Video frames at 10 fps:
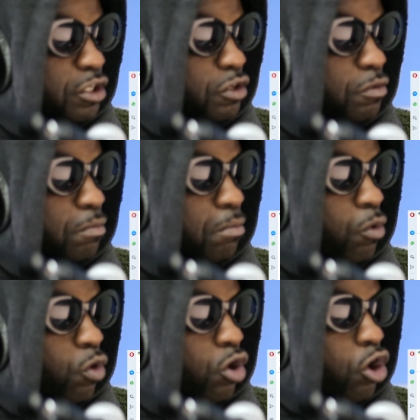more
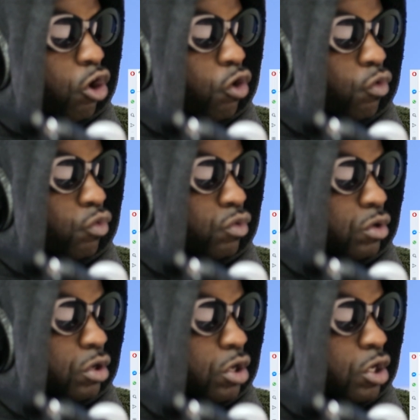O,
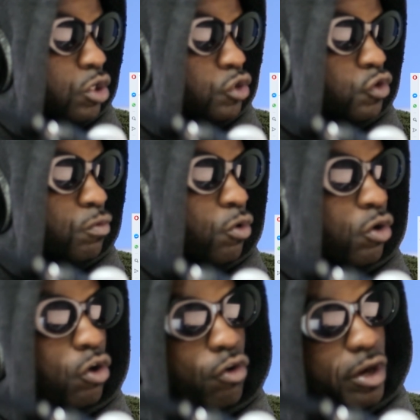so more
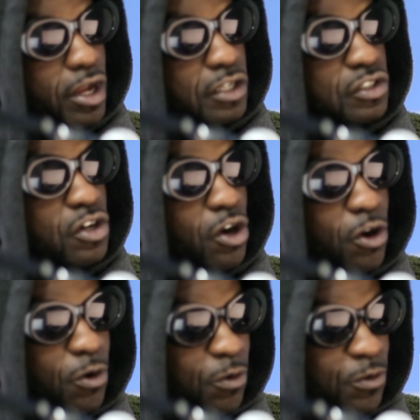organized
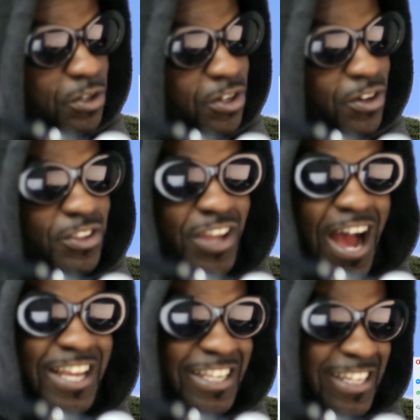code. I
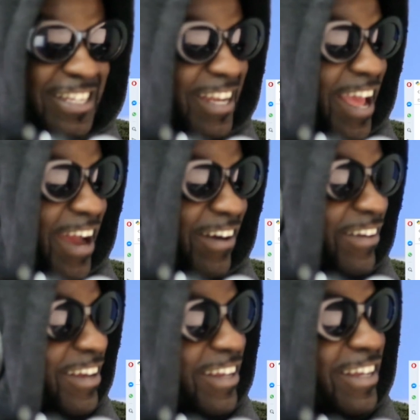get it now.
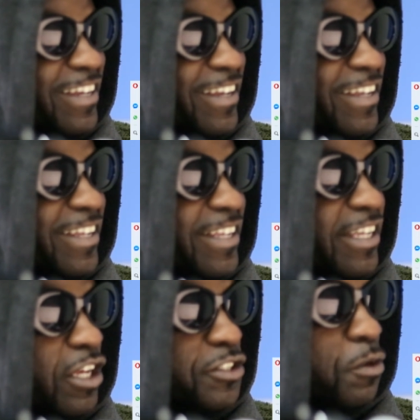
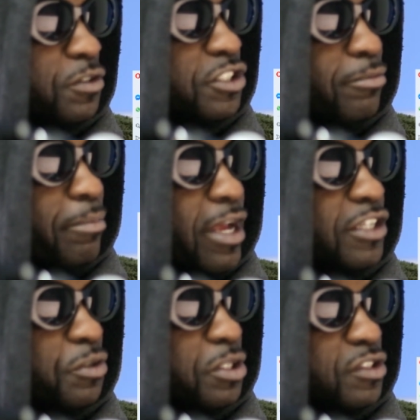So my bad. So
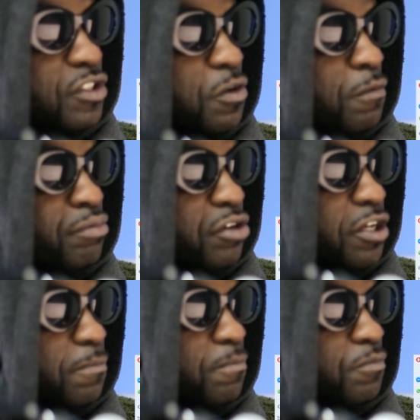this is going to
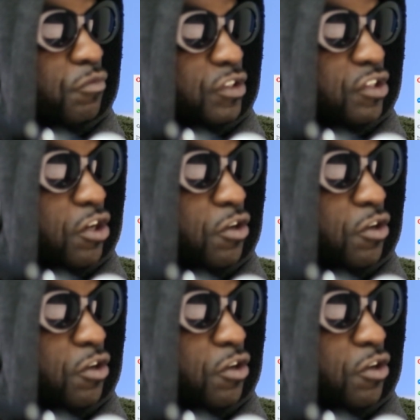return